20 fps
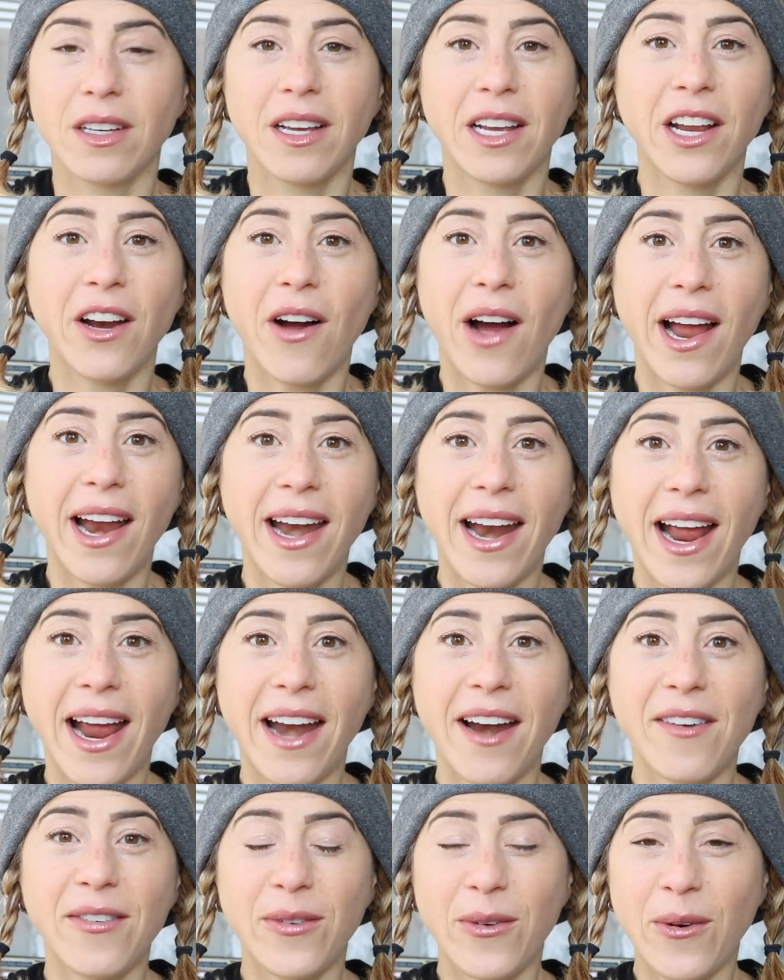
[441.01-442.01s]
You know, and,
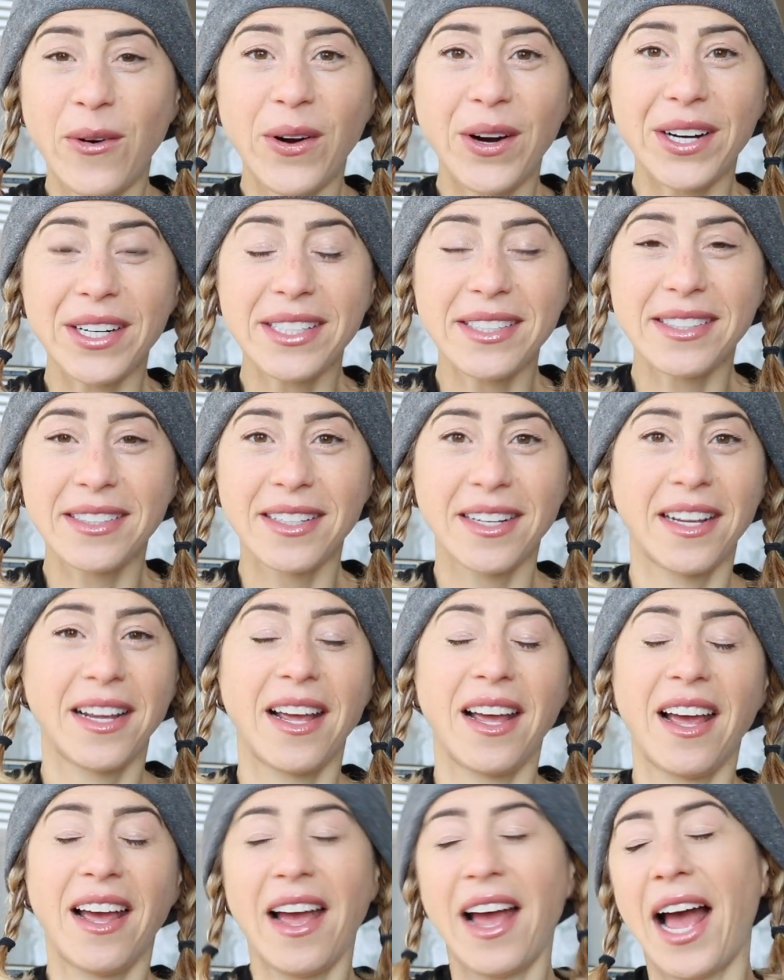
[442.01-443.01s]
and of course,
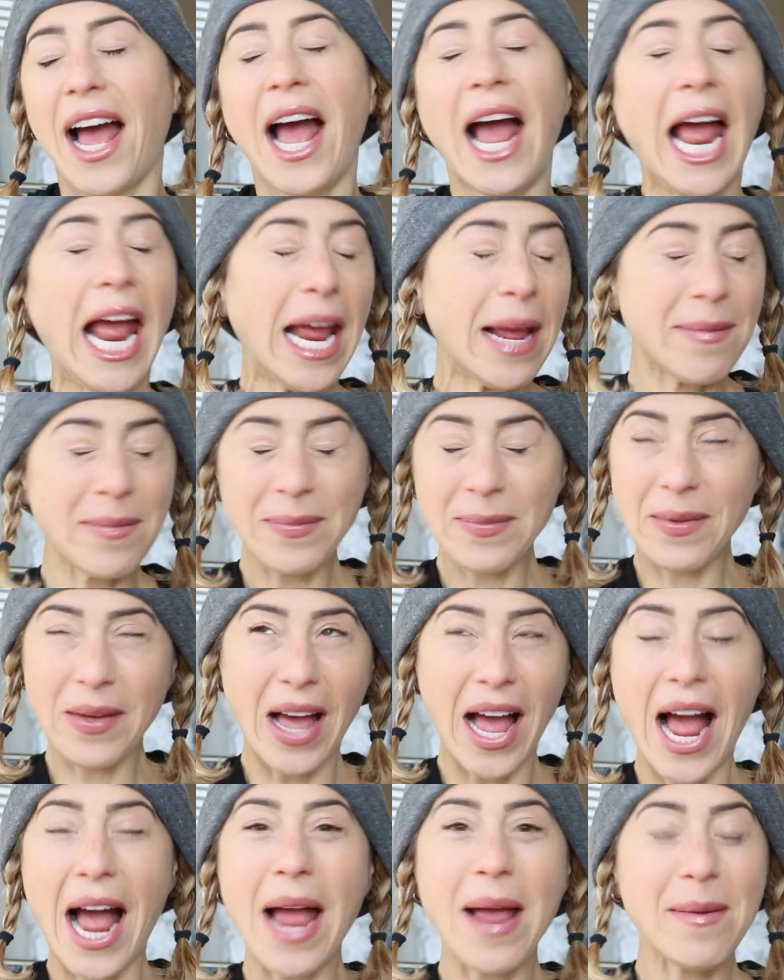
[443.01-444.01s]
I'm
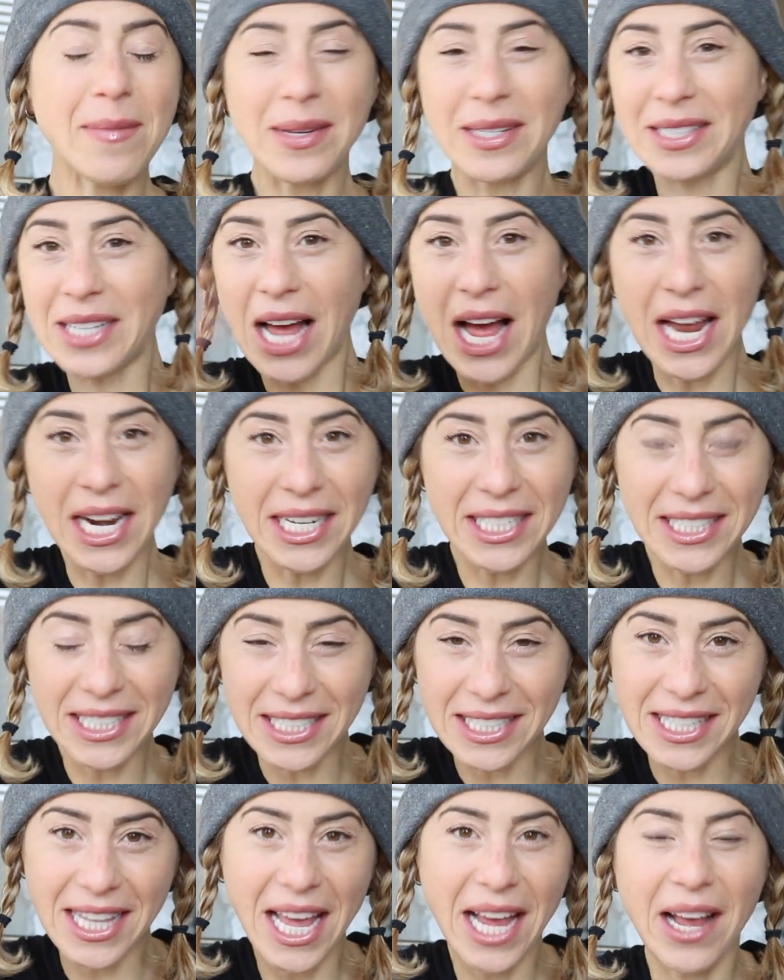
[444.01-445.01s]
I'm as honest
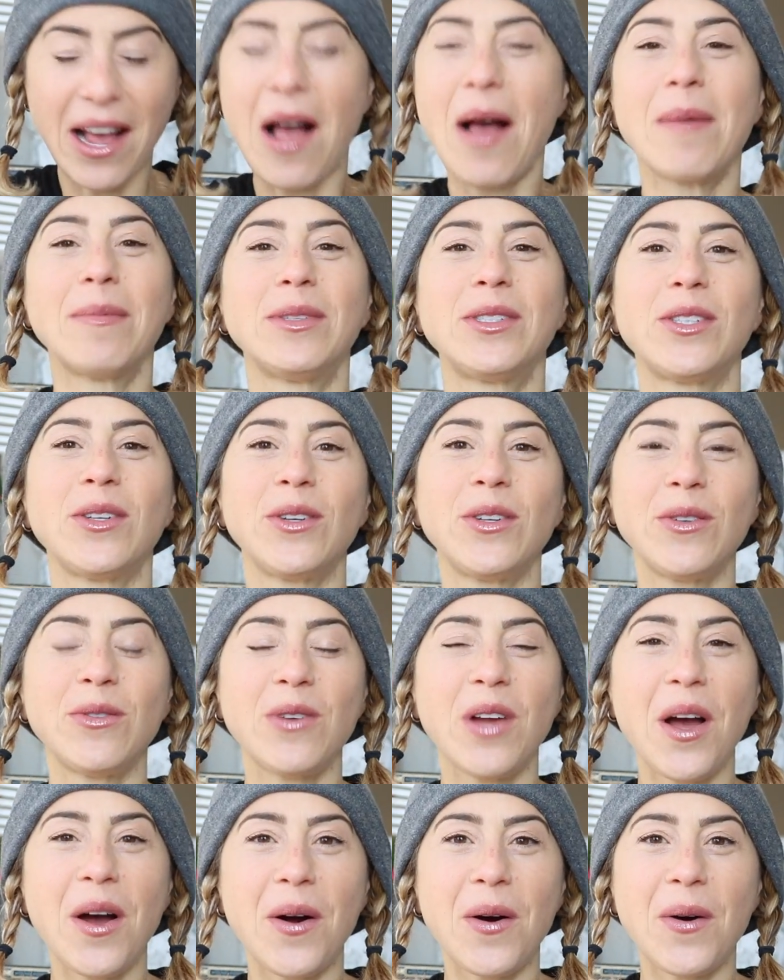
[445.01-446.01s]
as they come, so you
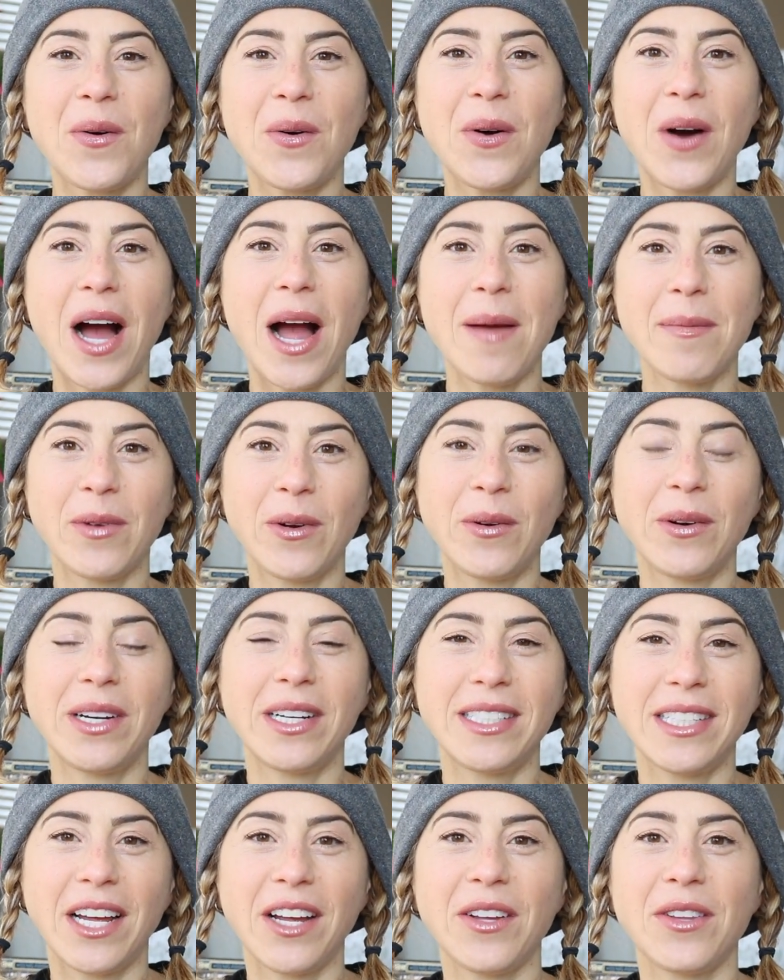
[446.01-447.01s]
know I'm
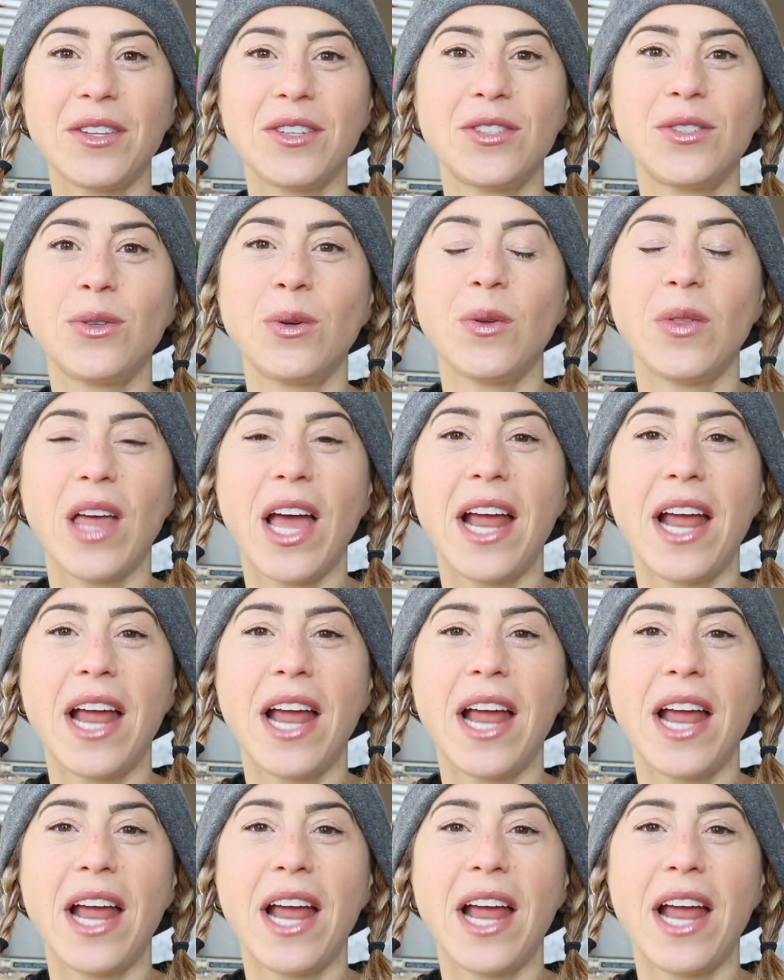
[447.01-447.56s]
going to tell you the truth.